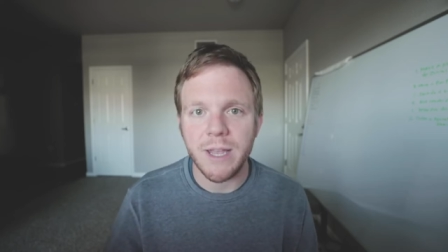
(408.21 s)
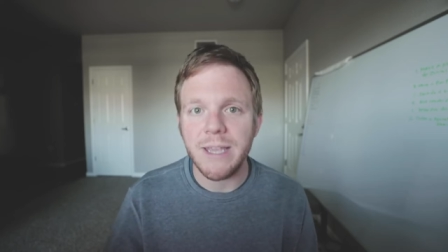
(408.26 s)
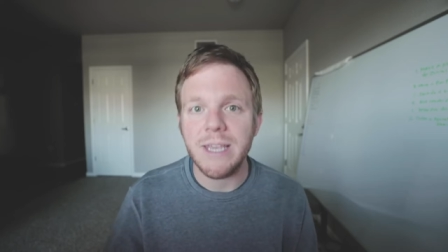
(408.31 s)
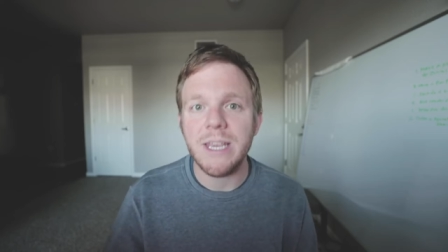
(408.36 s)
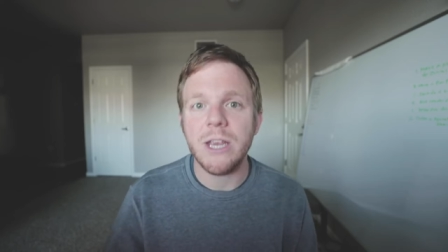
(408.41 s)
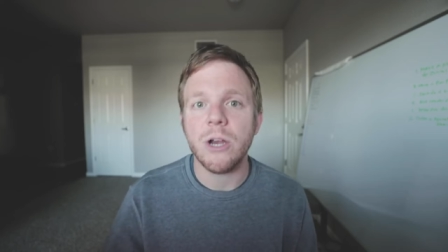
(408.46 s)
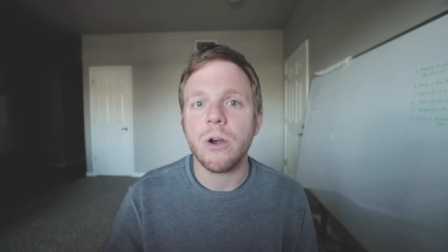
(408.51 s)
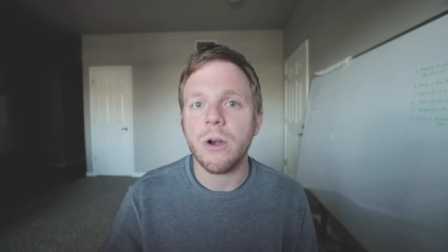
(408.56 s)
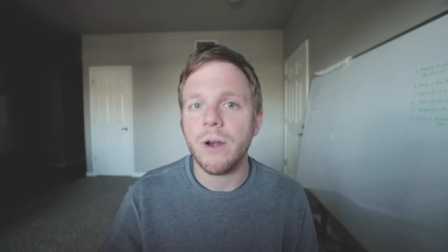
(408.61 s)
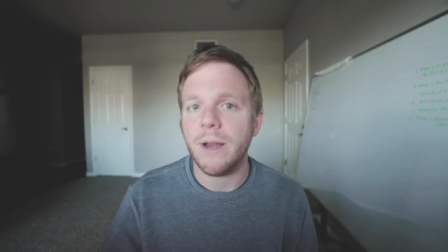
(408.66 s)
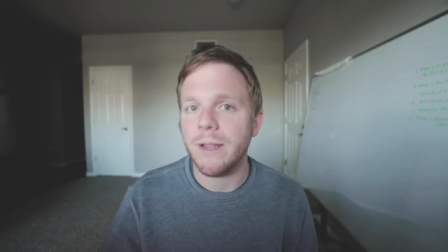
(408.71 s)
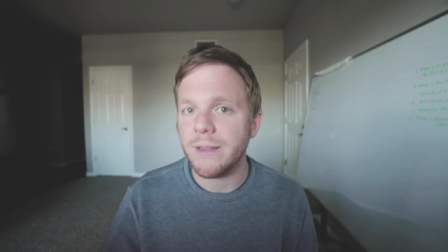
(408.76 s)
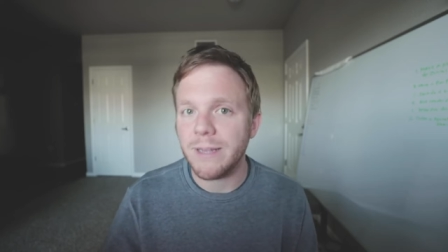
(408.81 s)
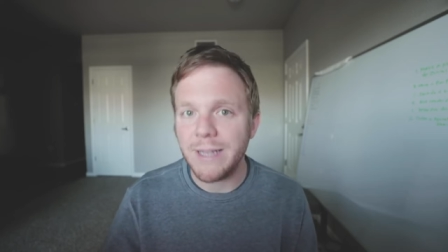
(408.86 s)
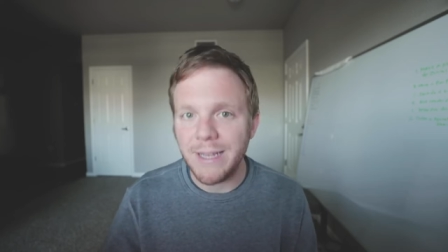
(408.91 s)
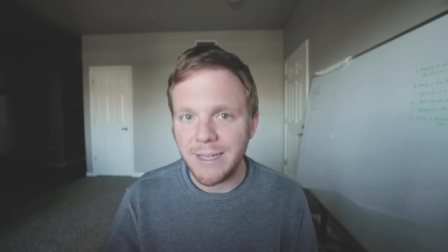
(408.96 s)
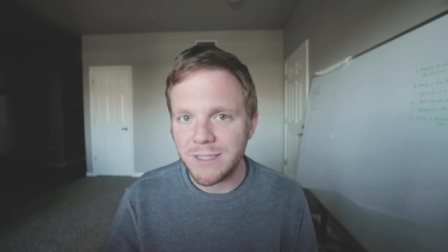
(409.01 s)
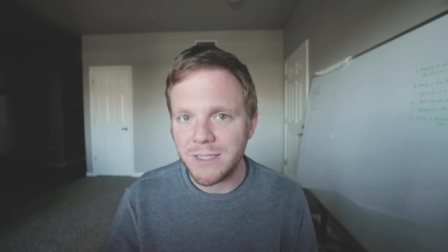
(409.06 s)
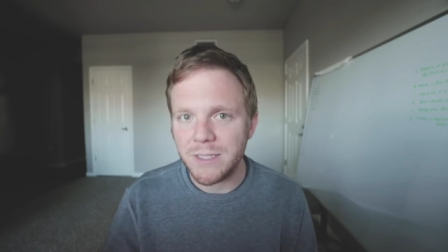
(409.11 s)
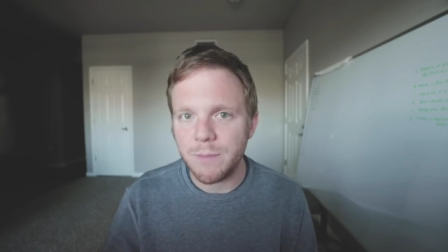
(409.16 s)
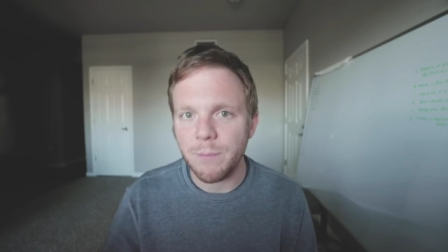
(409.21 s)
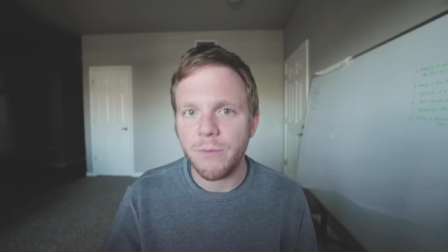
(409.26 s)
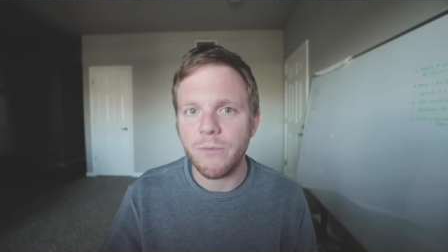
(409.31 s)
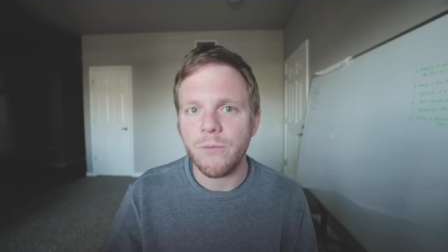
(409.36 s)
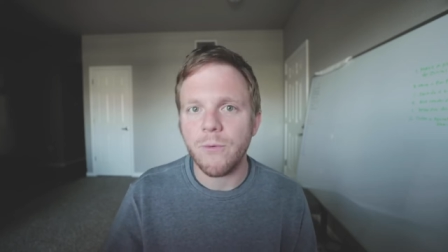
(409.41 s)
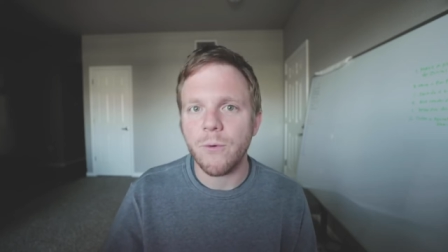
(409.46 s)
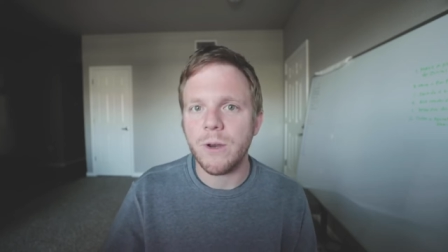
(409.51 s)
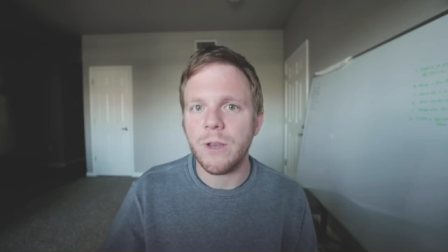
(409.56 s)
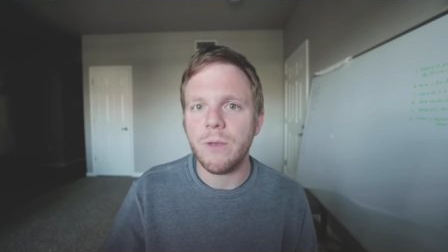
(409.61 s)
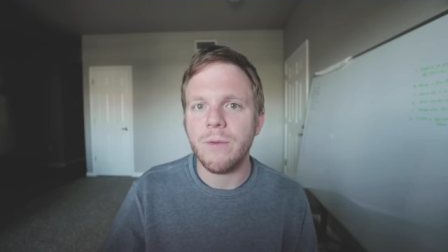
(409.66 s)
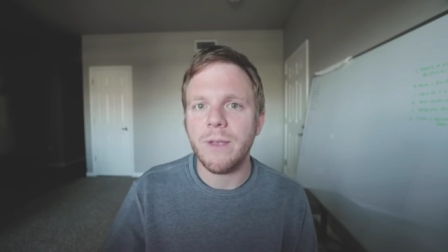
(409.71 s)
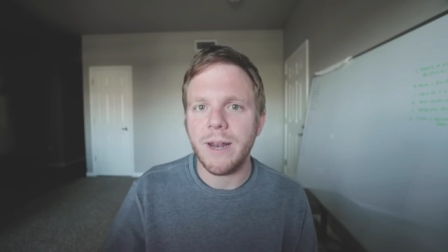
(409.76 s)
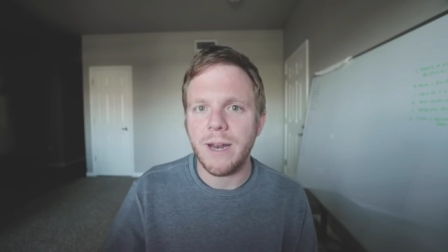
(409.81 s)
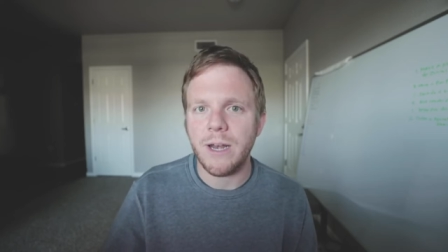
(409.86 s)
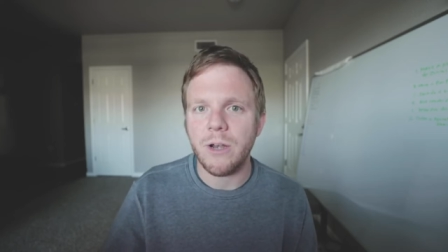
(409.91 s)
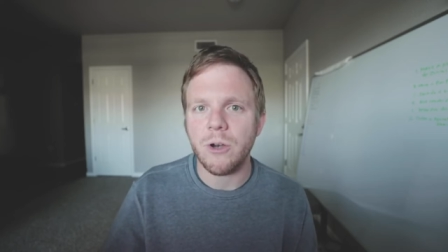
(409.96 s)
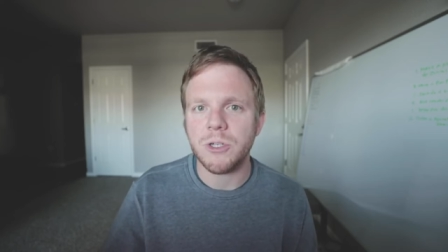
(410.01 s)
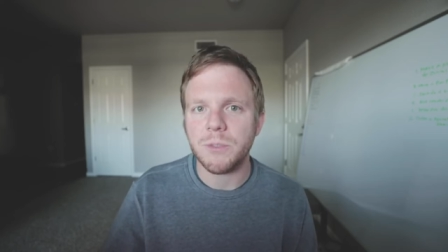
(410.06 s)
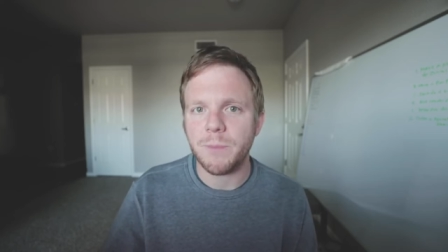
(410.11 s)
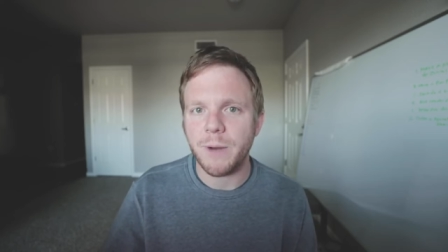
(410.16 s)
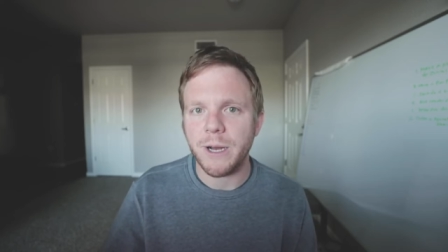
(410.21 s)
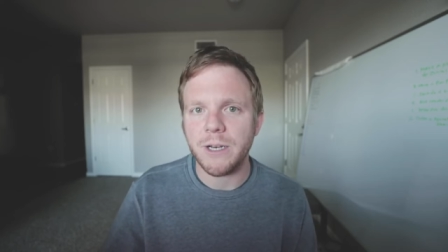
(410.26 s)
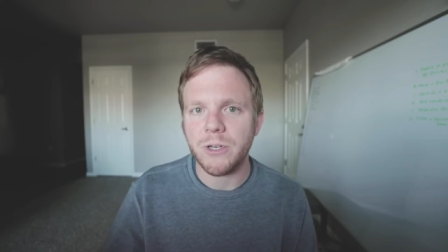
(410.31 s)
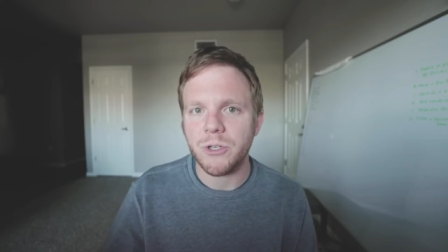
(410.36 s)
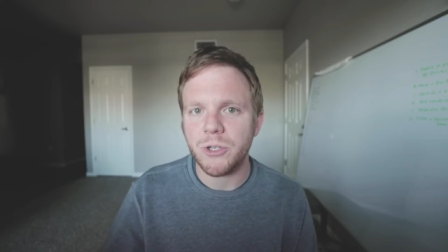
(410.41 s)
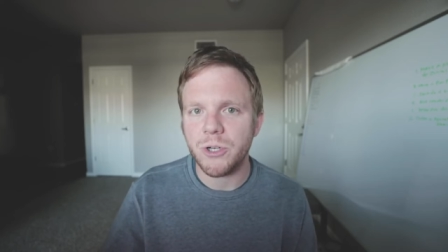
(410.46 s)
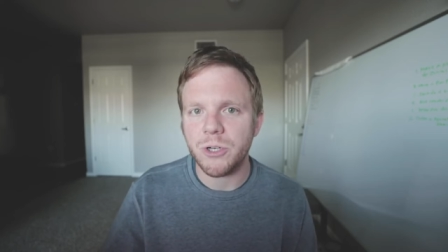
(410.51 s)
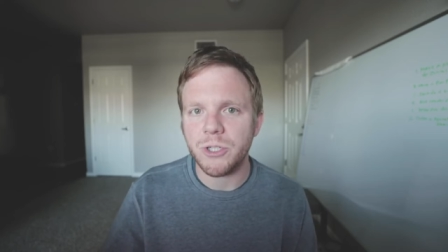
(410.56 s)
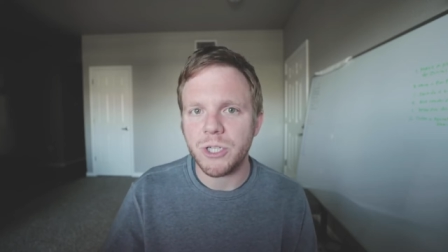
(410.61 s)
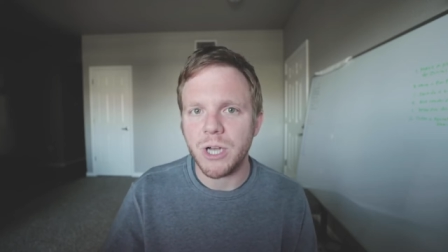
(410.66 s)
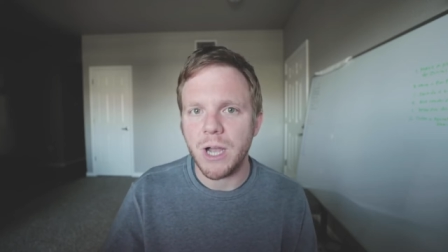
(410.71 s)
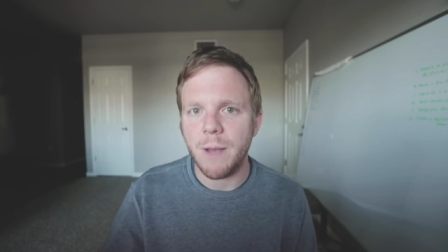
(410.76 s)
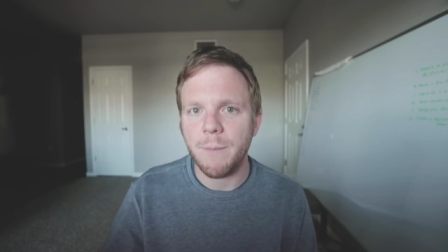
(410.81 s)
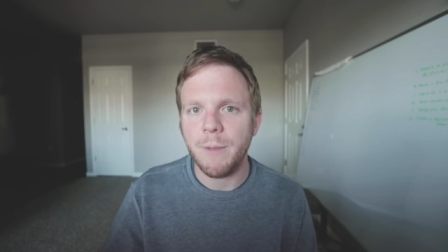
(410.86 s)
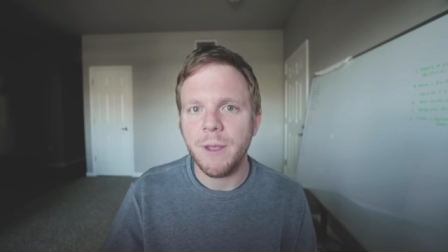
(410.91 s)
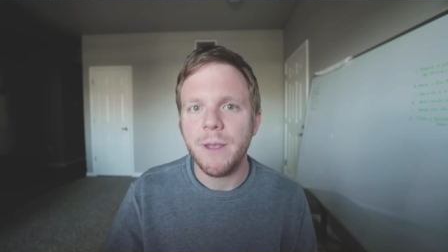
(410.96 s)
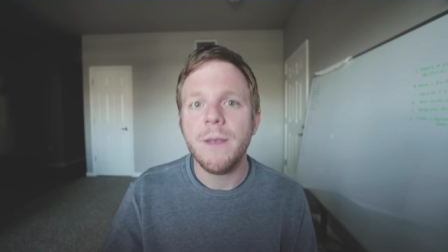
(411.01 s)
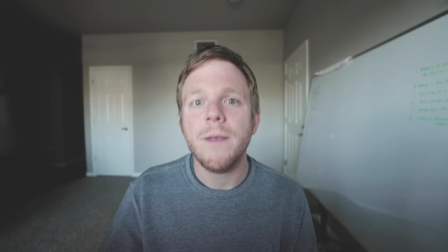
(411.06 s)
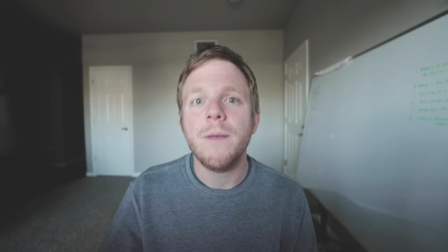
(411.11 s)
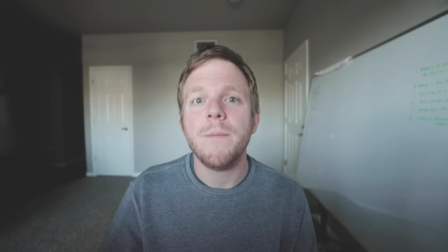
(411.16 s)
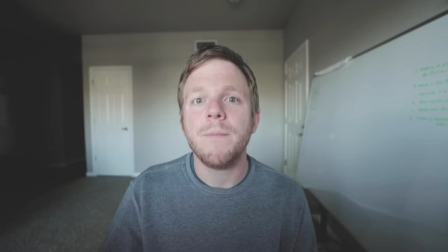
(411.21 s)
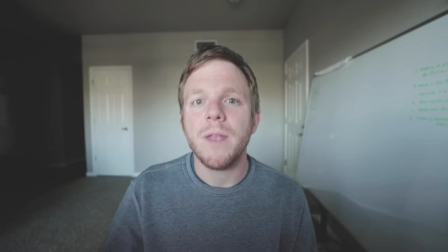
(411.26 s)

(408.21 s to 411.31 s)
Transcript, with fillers: a year at least, before you get a nurse practitioner job.